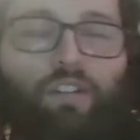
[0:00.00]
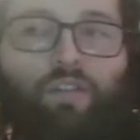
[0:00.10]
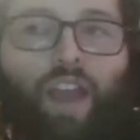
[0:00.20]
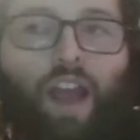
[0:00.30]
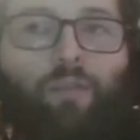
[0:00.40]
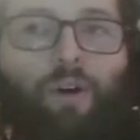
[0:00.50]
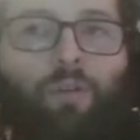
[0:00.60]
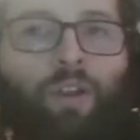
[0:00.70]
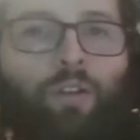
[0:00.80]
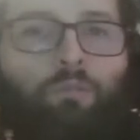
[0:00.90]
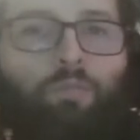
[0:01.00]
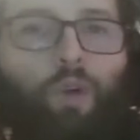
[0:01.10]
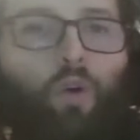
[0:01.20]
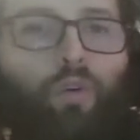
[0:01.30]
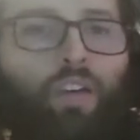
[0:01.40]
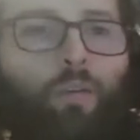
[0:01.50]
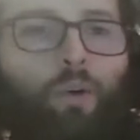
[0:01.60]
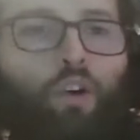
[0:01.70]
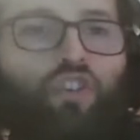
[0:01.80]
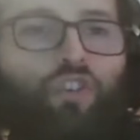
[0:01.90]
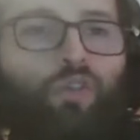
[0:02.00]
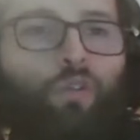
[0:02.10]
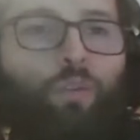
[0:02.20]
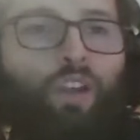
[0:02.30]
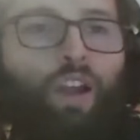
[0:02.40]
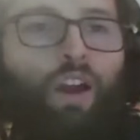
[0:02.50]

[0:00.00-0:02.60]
that moment broke the immersion for me.